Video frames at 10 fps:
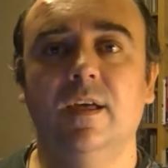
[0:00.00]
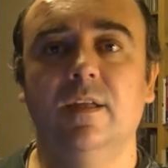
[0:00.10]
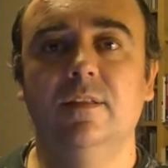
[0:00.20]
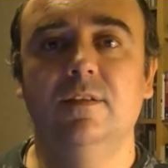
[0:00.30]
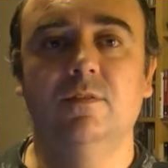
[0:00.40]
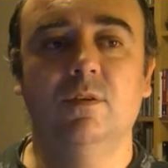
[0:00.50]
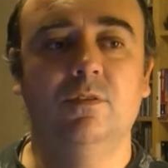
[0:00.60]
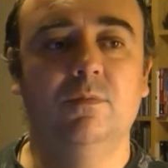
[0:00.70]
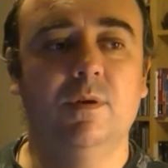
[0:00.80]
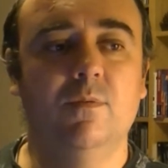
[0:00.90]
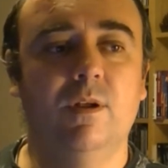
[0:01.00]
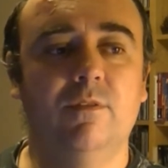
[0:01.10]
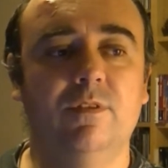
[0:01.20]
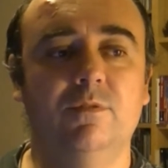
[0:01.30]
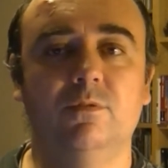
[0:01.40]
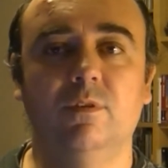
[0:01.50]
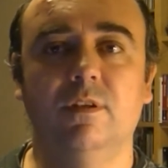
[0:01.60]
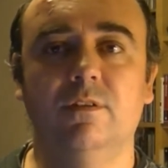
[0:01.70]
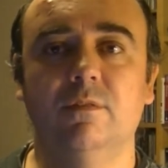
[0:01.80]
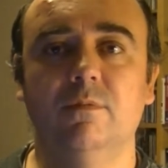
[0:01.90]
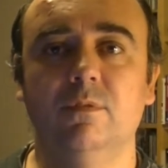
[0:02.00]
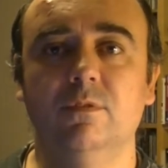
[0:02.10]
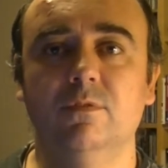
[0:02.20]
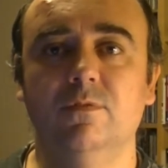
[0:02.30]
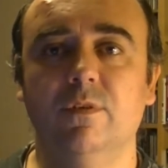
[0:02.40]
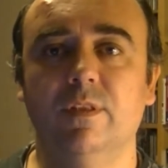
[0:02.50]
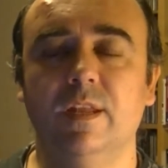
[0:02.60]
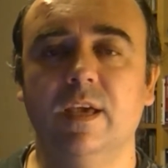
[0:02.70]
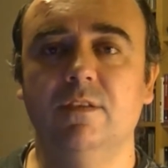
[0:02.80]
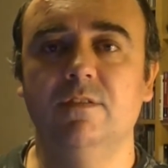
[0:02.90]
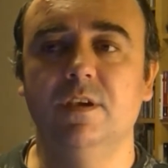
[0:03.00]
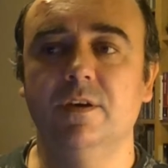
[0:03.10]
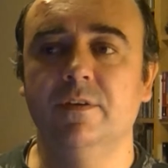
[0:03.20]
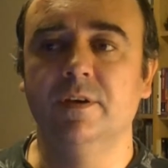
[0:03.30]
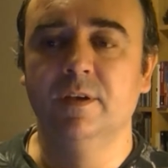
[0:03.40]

this is going to be one of the tutorials I will do for the next year.